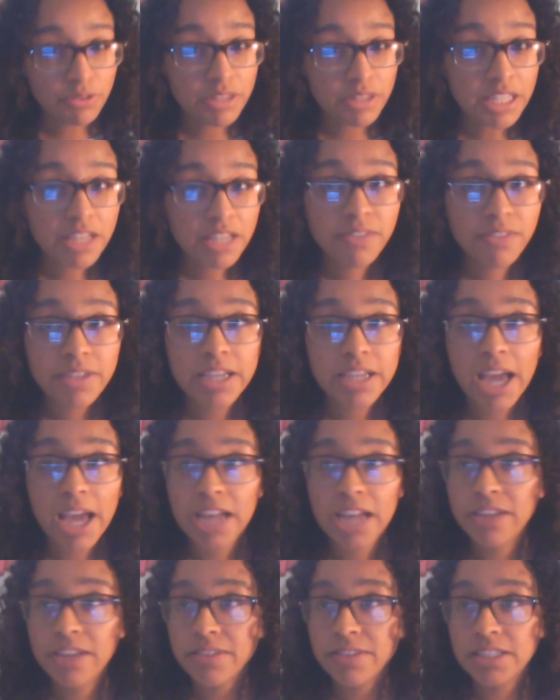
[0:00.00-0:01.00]
think of it
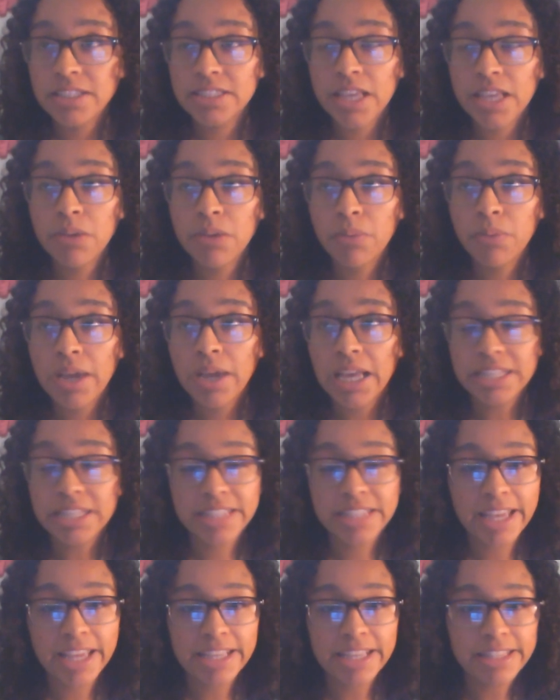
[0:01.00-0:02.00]
kind of in the same way as,
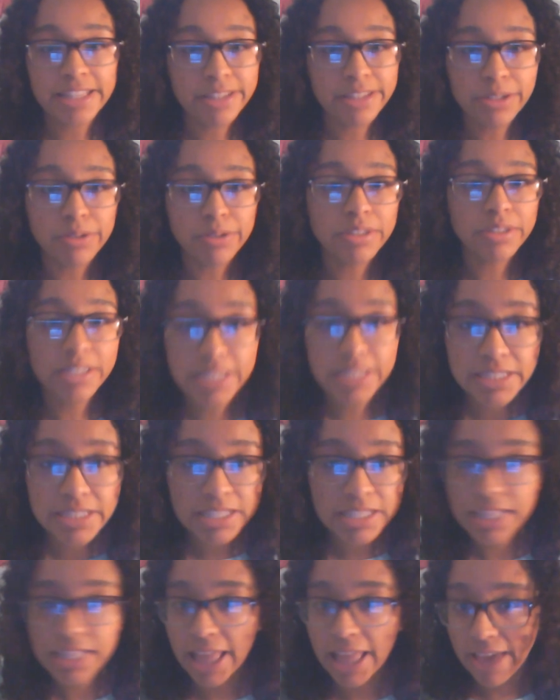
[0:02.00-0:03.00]
like, the
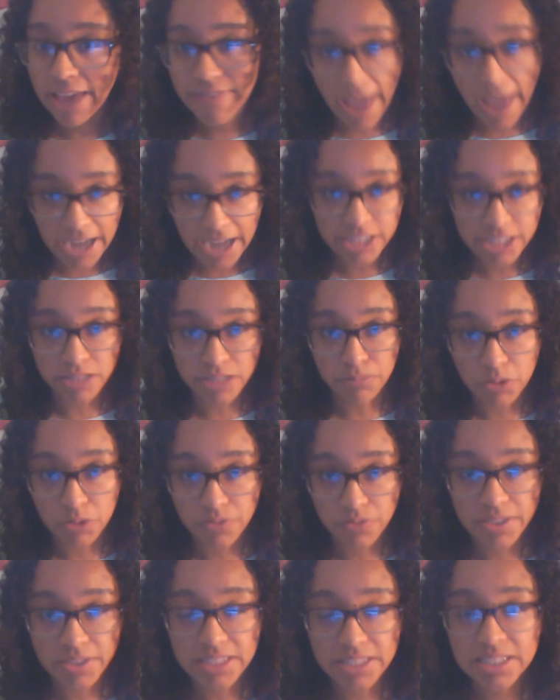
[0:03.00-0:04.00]
Disney live action
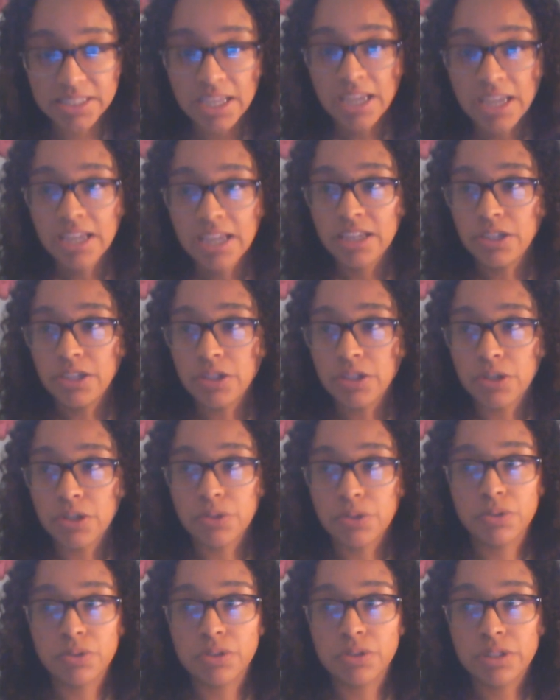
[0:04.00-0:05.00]
movies.
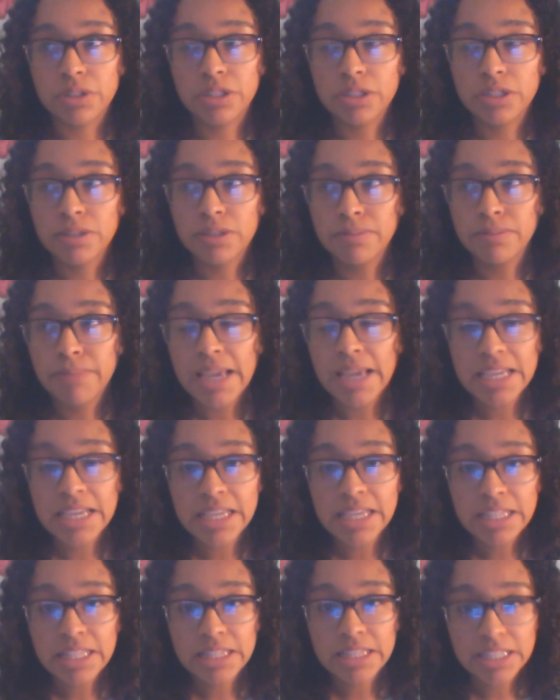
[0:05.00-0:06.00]
They're
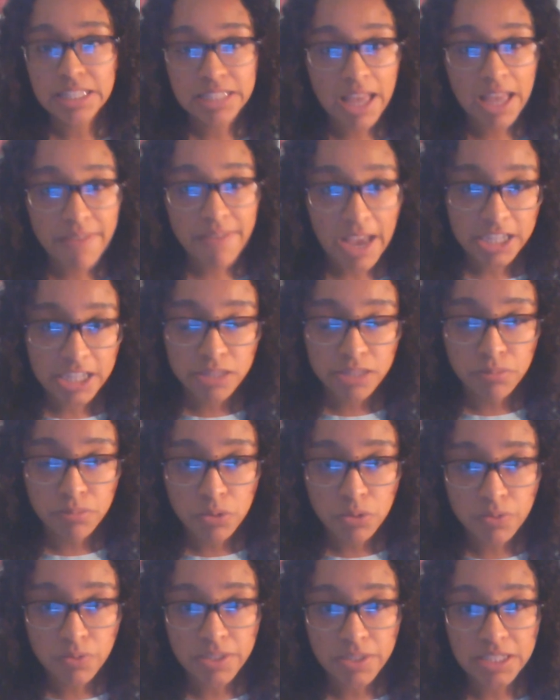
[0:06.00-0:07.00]
making these live action
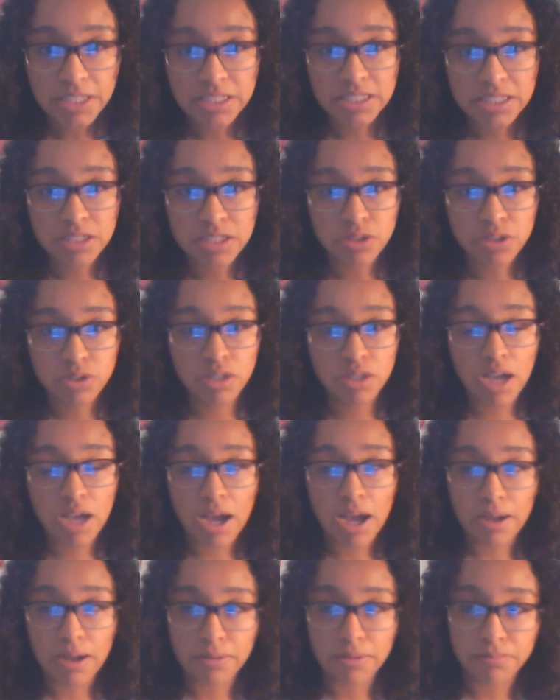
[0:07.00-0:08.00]
movies,
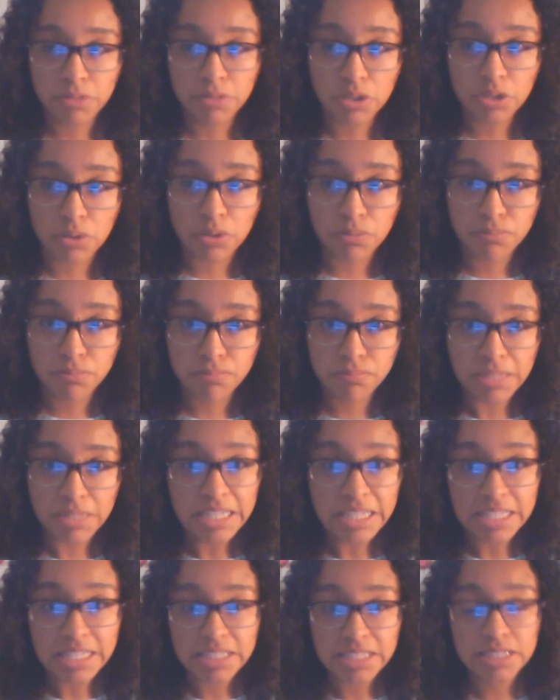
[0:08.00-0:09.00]

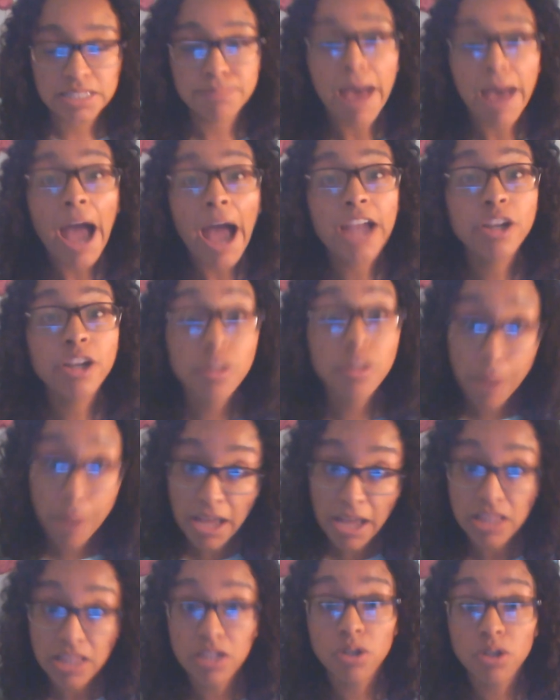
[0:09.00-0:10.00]
being inspired
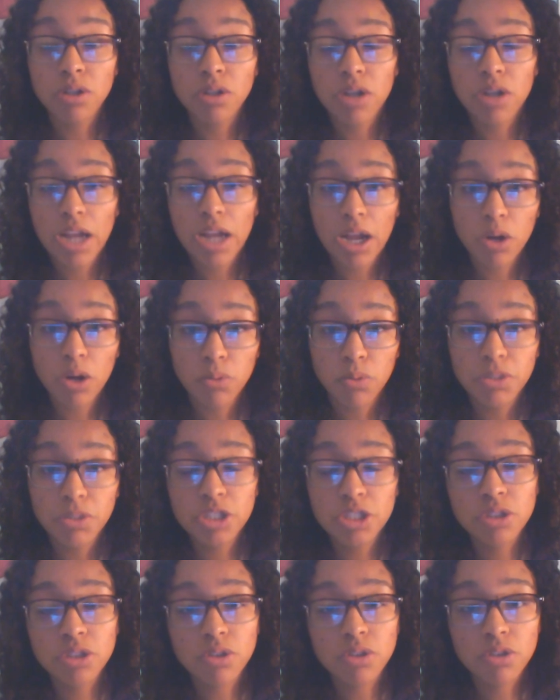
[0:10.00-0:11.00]
by the
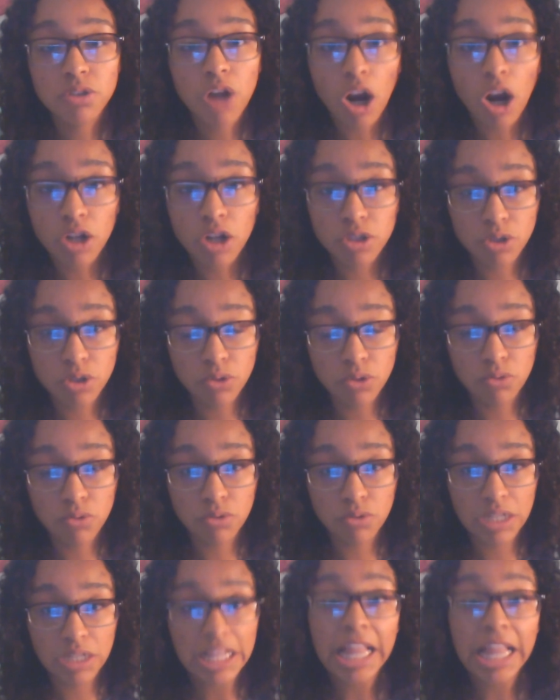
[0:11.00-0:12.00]
original
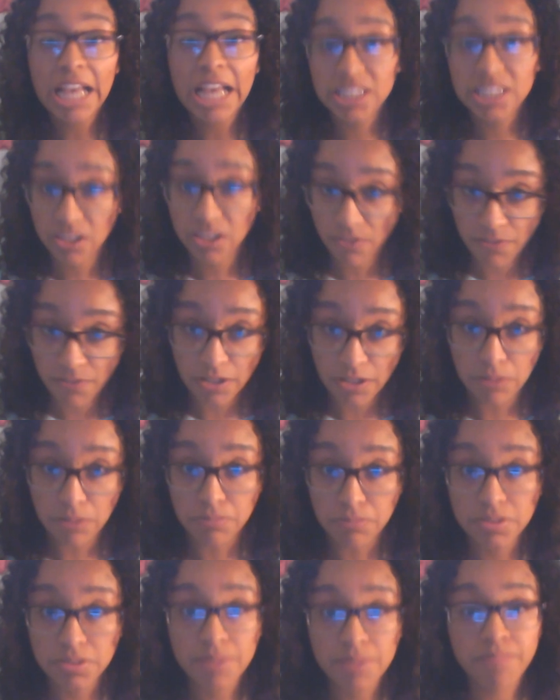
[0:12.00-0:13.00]
cartoon classic
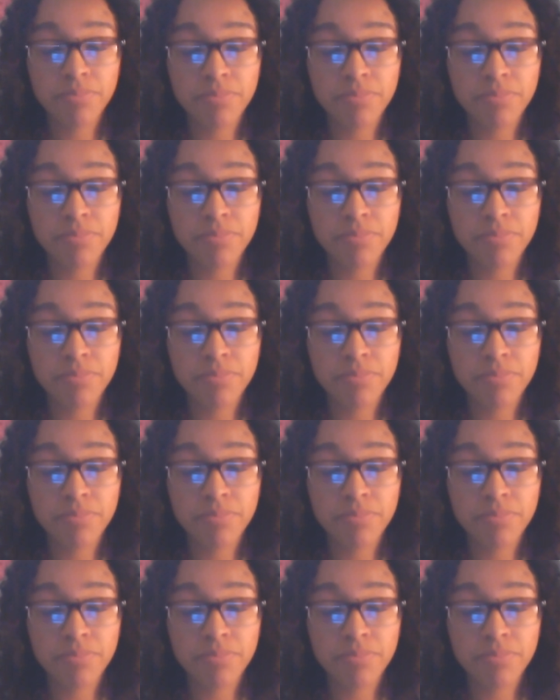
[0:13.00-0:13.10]
films.